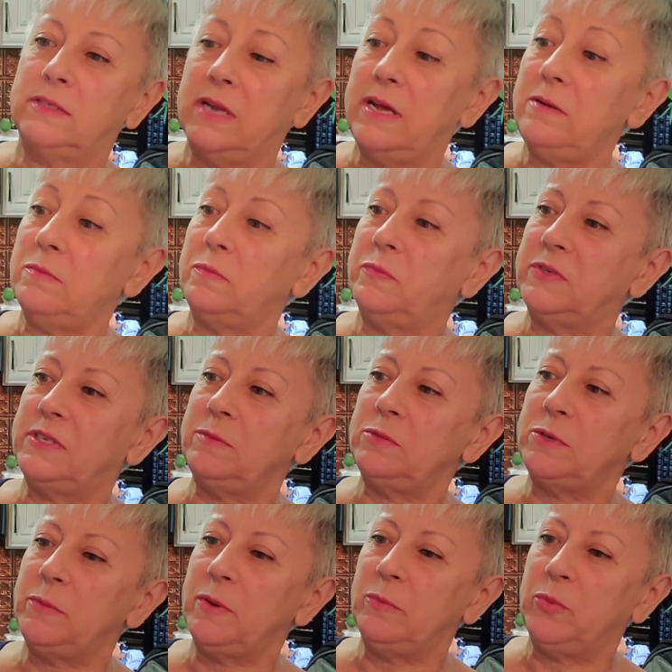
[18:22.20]
That
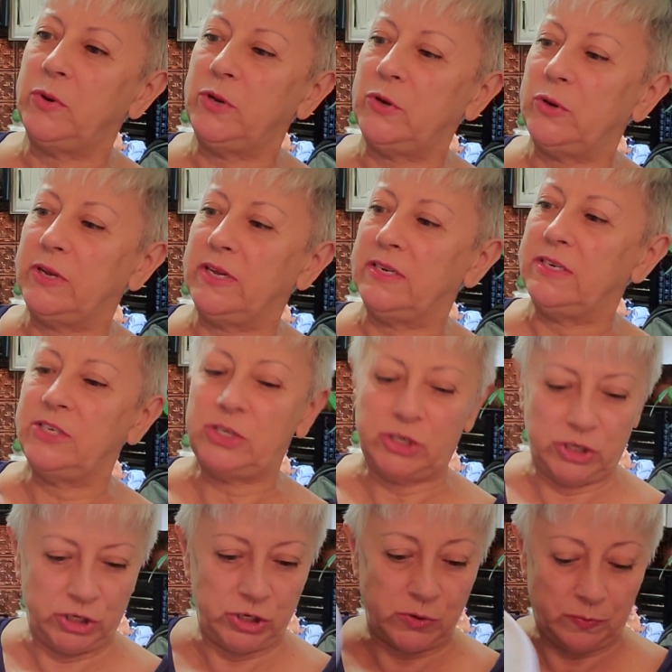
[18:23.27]
seems to be in pretty good
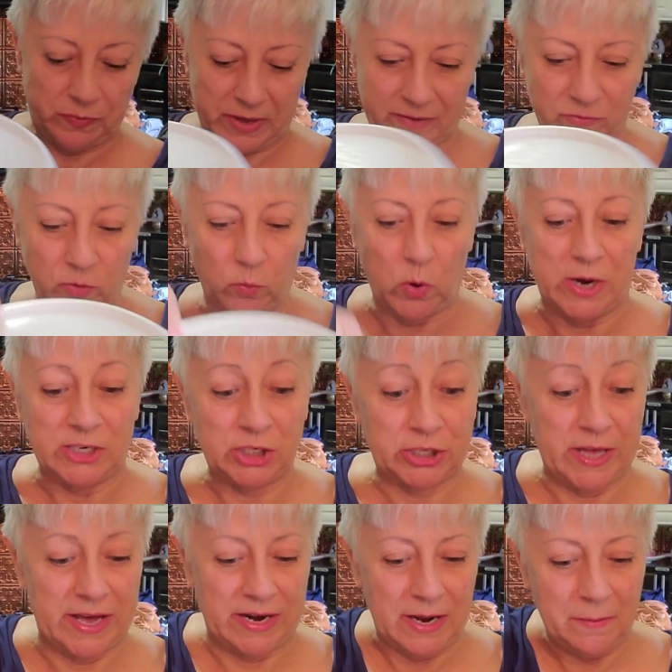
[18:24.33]
condition too. I have to wash
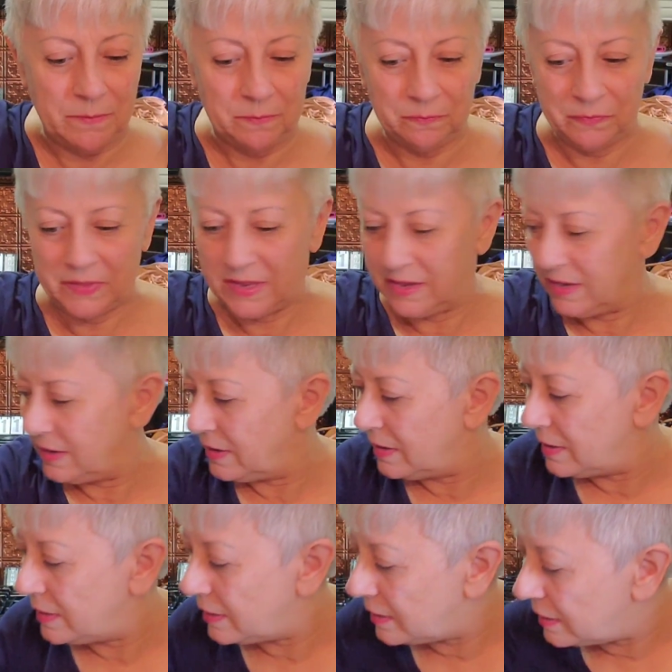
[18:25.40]
that up.
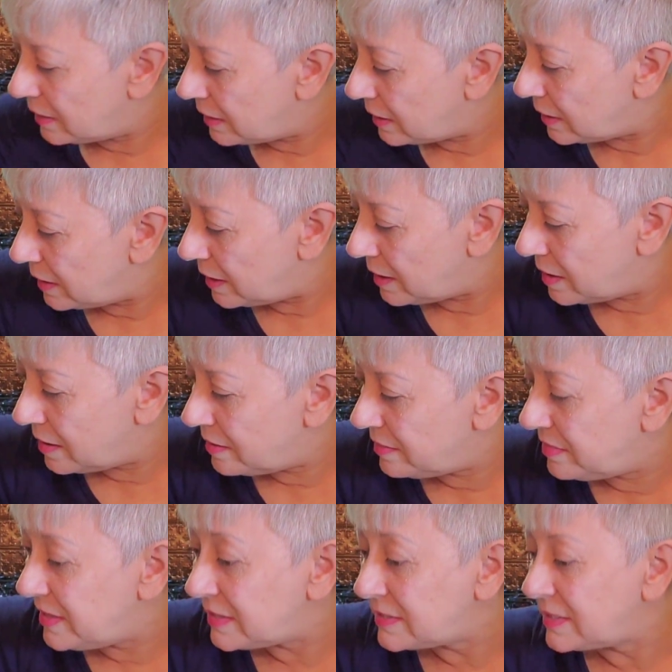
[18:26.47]
Uh,
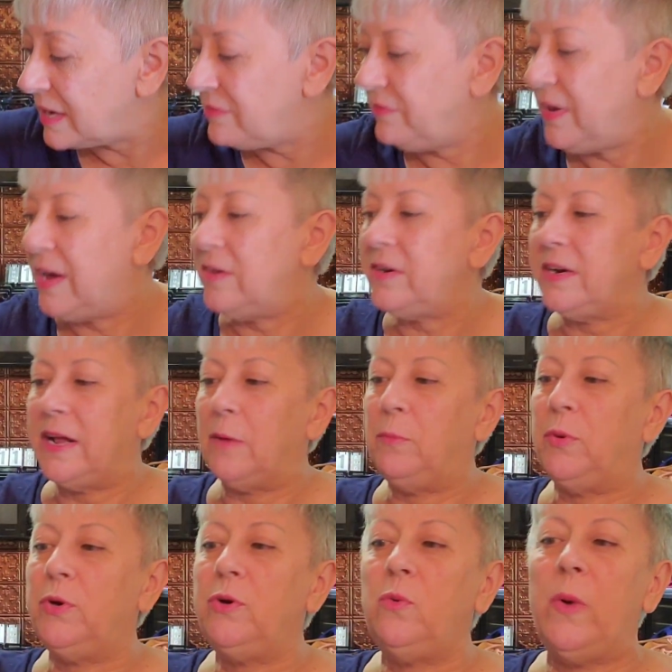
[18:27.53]
this I found and I'll
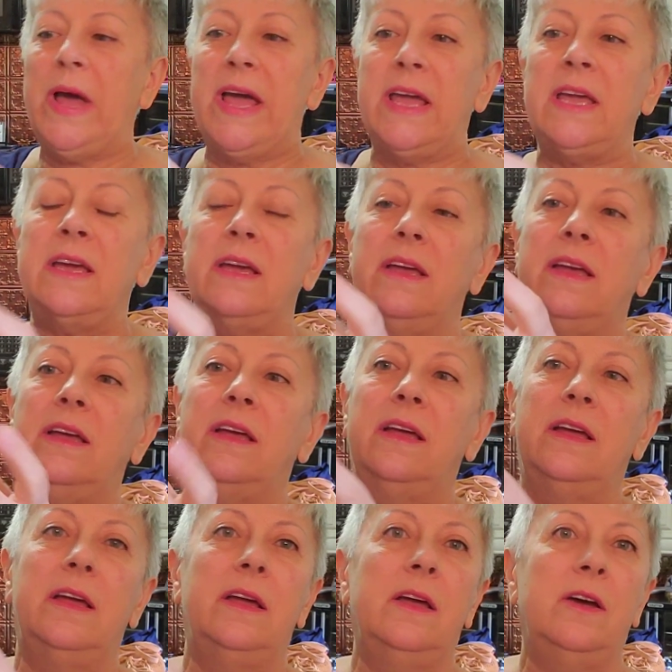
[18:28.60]
put away
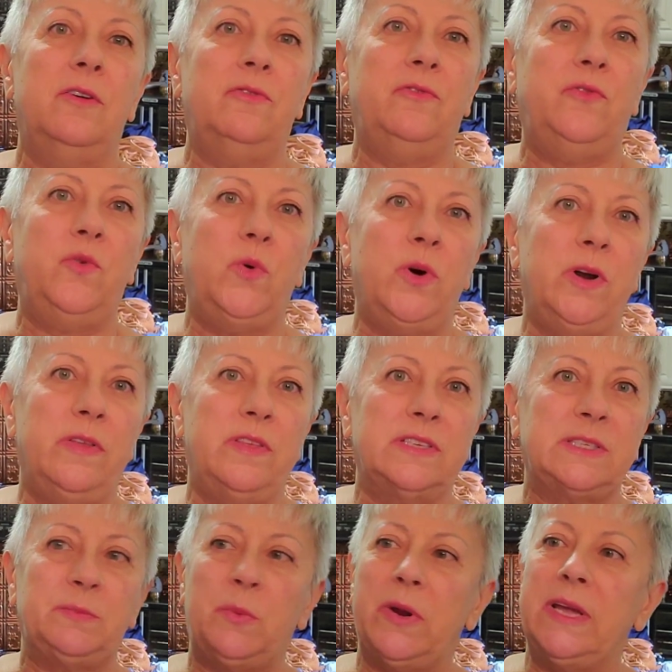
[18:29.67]
for the
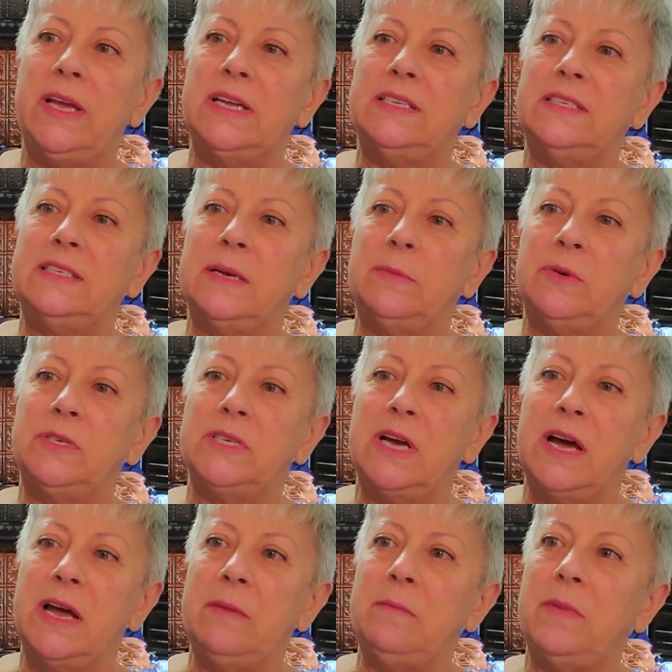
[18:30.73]
spring and
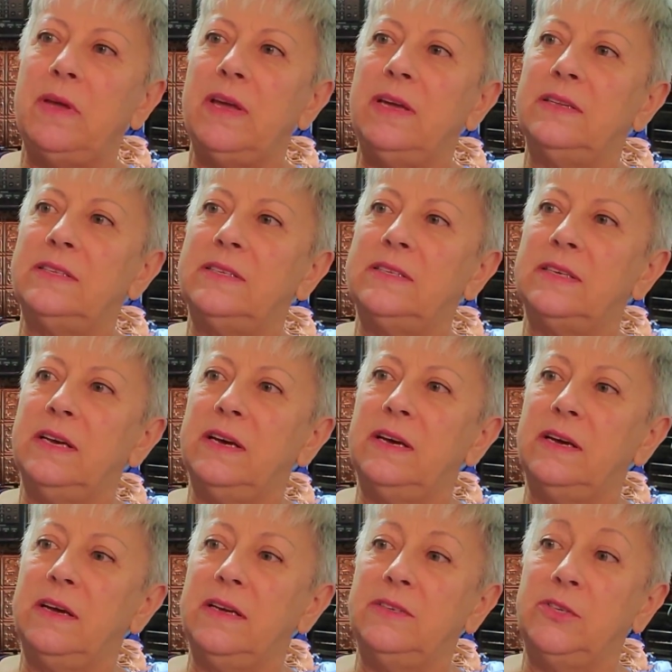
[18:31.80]
summertime. It's,
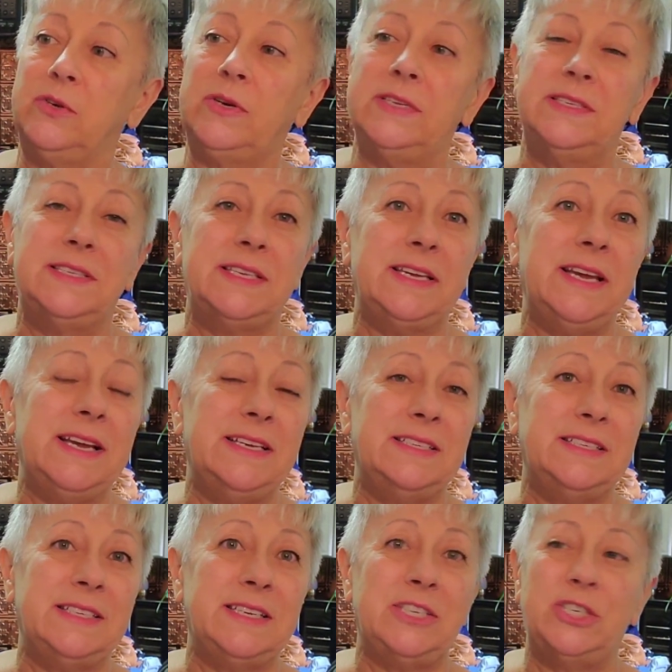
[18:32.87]
as you can see, a
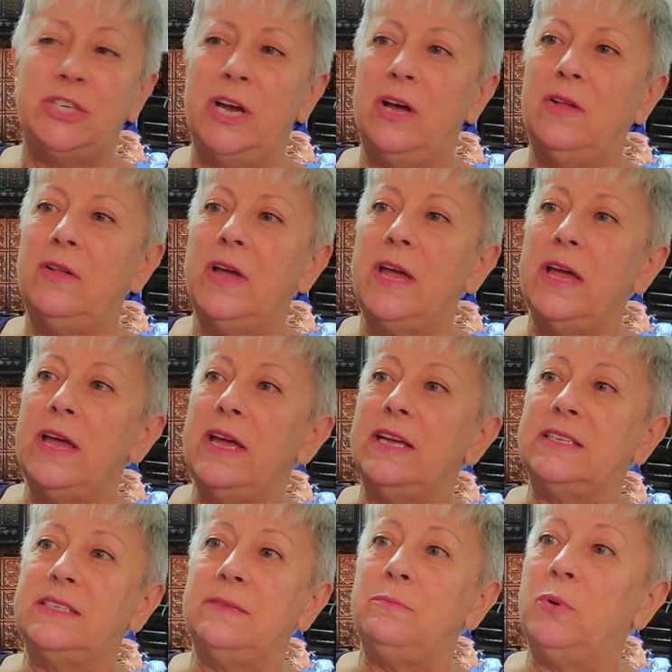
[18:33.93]
seashell.
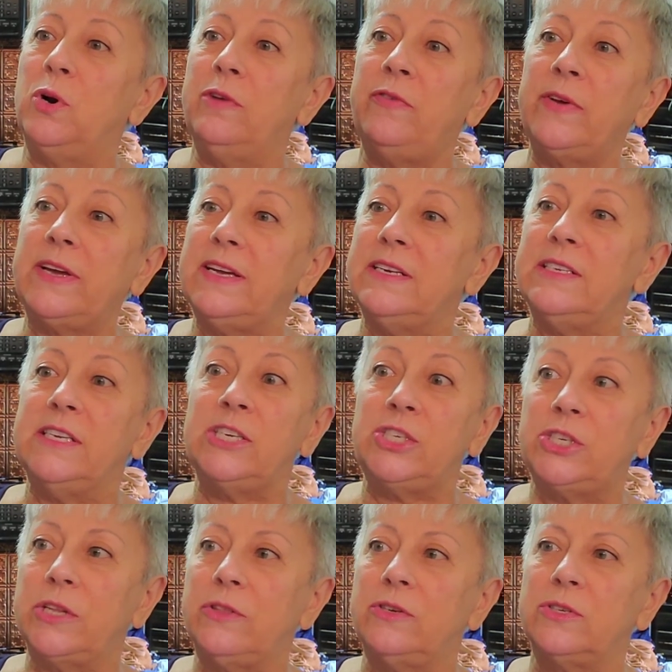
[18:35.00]
It's in perfect
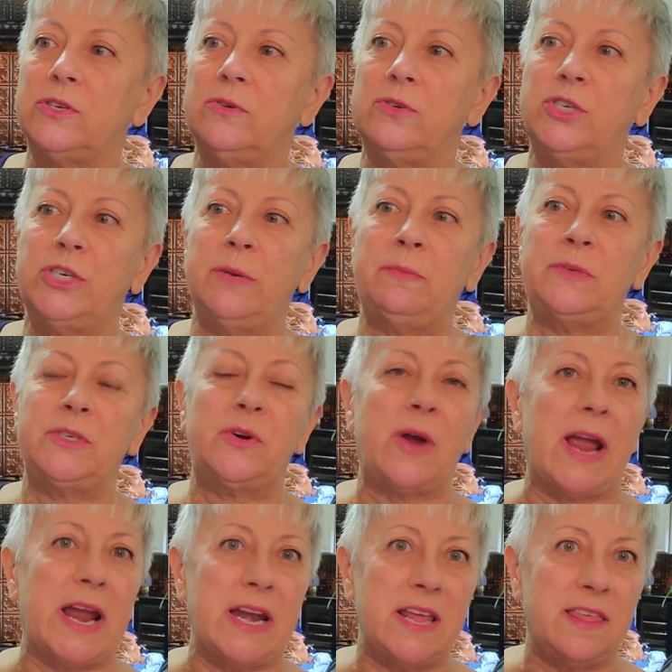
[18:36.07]
condition. There's no chips
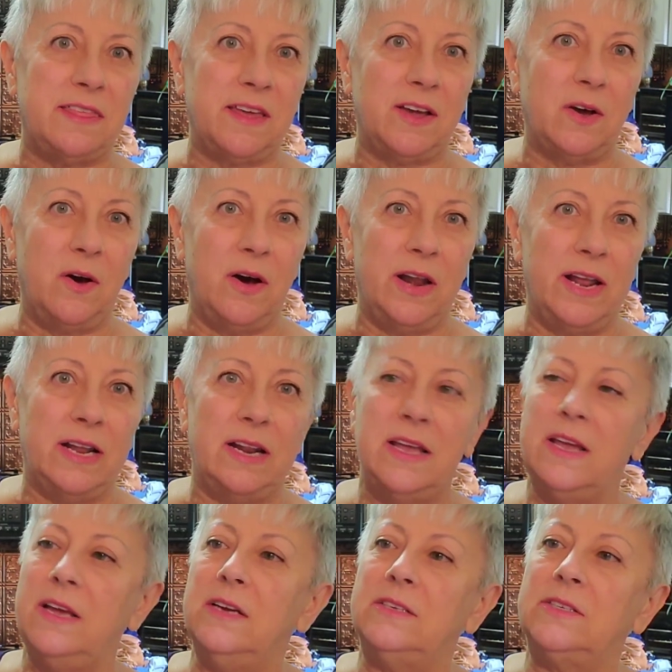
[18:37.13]
or anything on it.
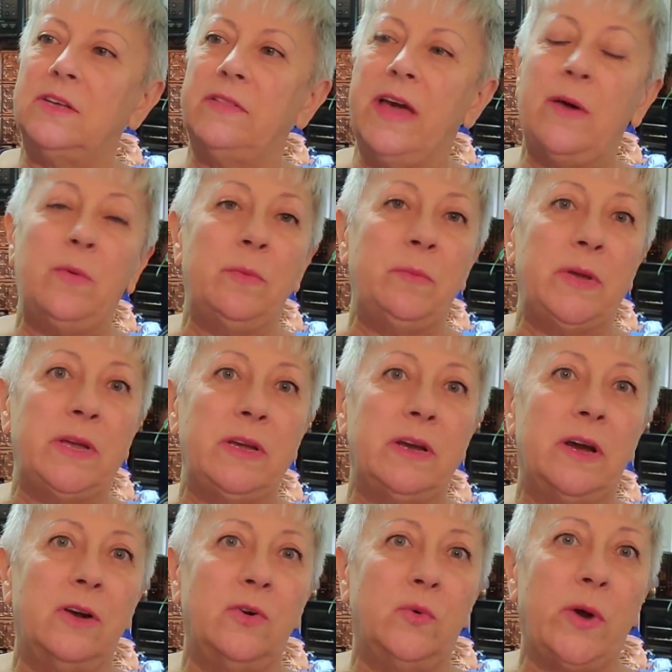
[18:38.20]
So that would
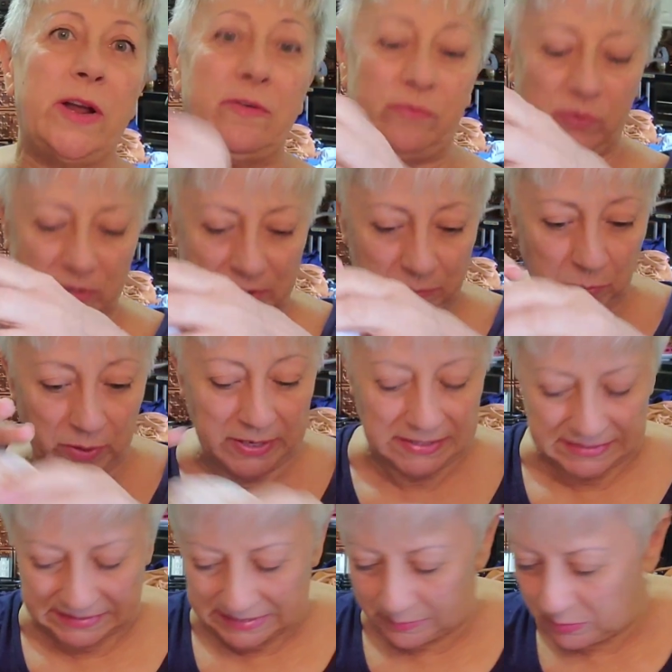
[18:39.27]
be a great for spring
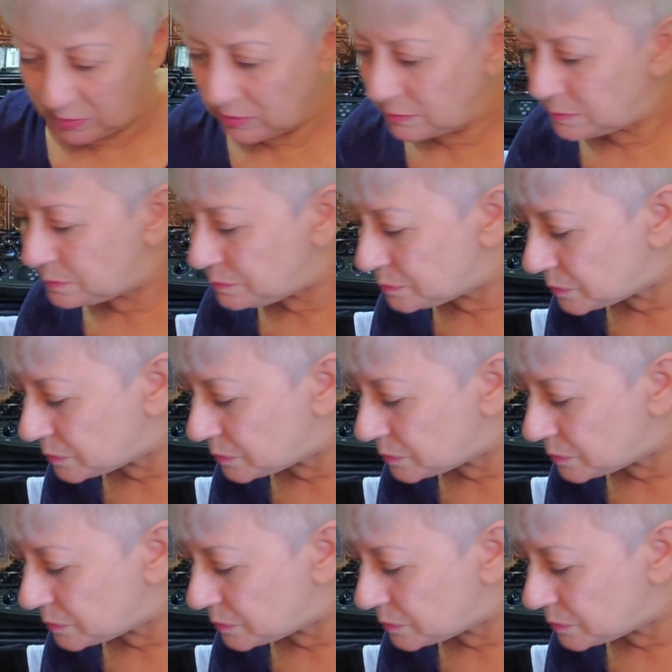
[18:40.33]
and summer.